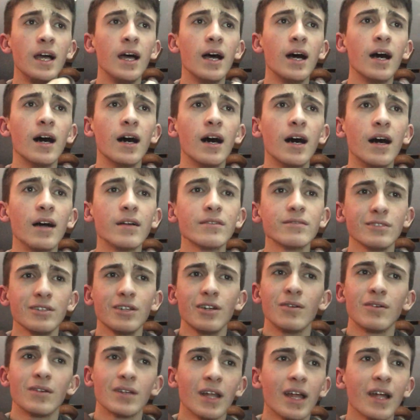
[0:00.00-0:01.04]
A
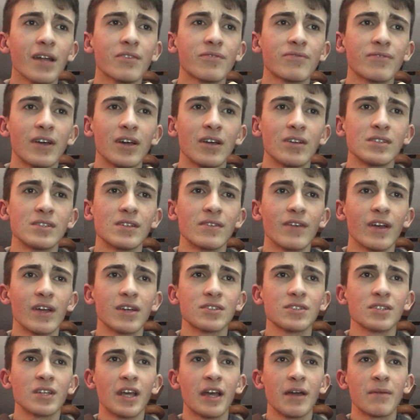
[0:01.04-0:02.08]
lot of fouls have
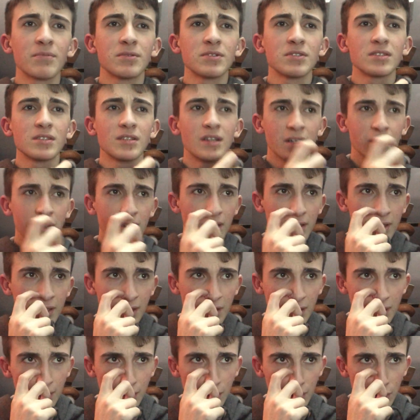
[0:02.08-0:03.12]
actually happened tonight.
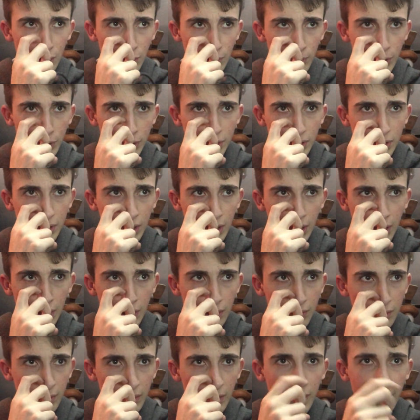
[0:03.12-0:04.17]
What's that?
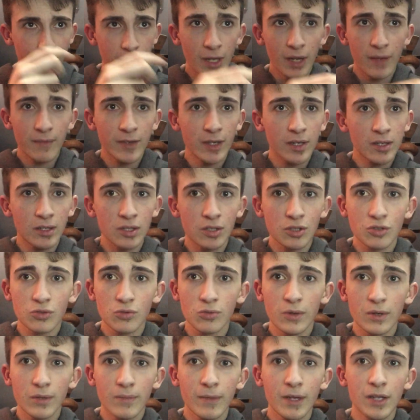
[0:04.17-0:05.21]
I mean, I'm not going to do
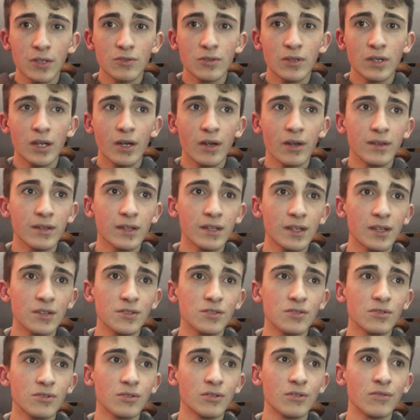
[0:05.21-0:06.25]
quick math right now. I think that's
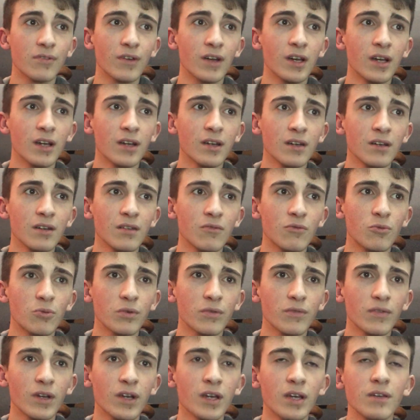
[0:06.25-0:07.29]
35,
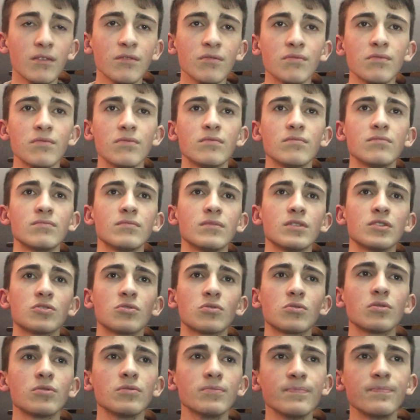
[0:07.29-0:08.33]
45 in
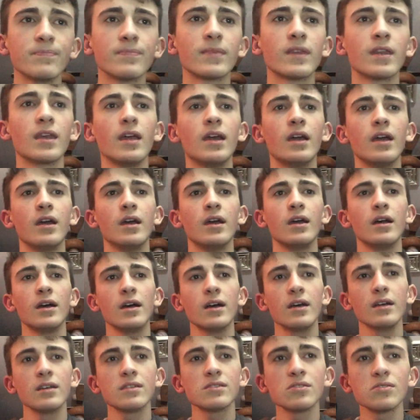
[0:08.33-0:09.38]
total.
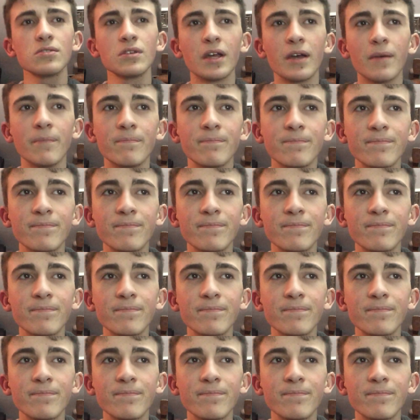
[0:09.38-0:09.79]
So yeah.